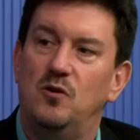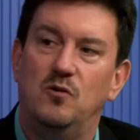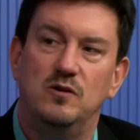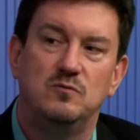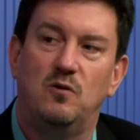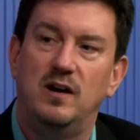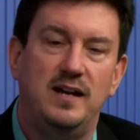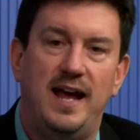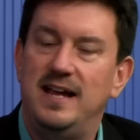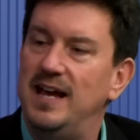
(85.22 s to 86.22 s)
who has
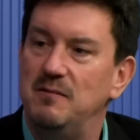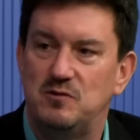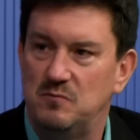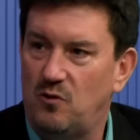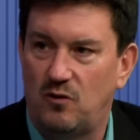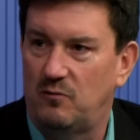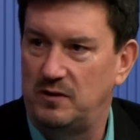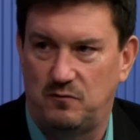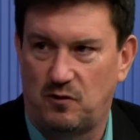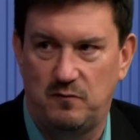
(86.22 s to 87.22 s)
won eight games or more,
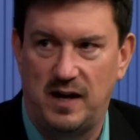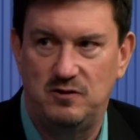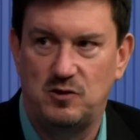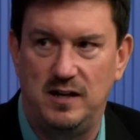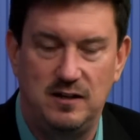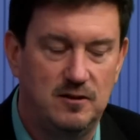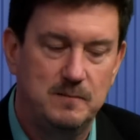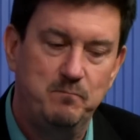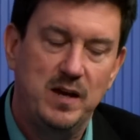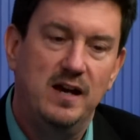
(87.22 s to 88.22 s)
what, four or five straight
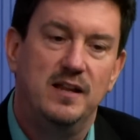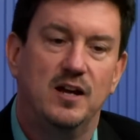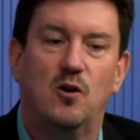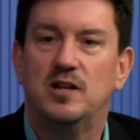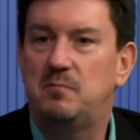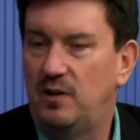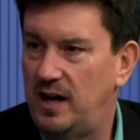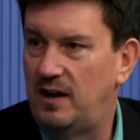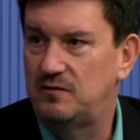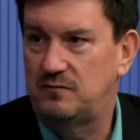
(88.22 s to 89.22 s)
years. They go to the
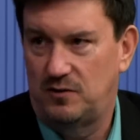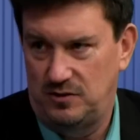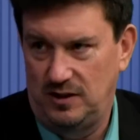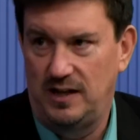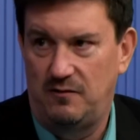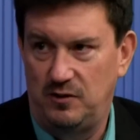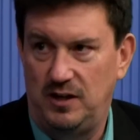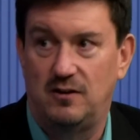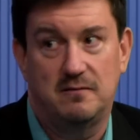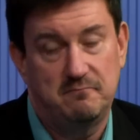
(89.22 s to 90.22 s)
playoffs virtually every
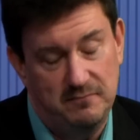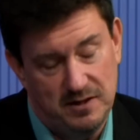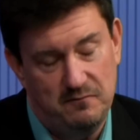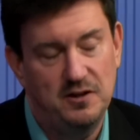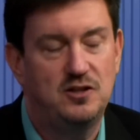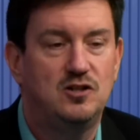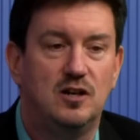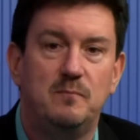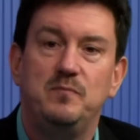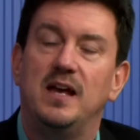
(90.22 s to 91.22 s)
year, except for this
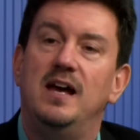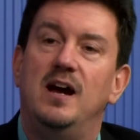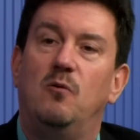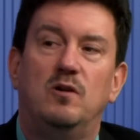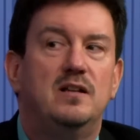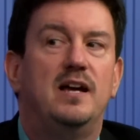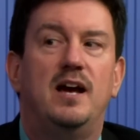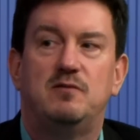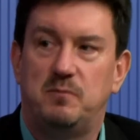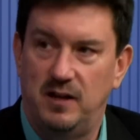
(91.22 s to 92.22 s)
year. What do they
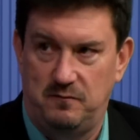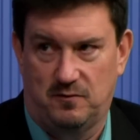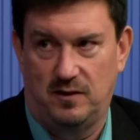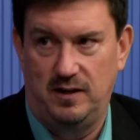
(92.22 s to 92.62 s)
have to play for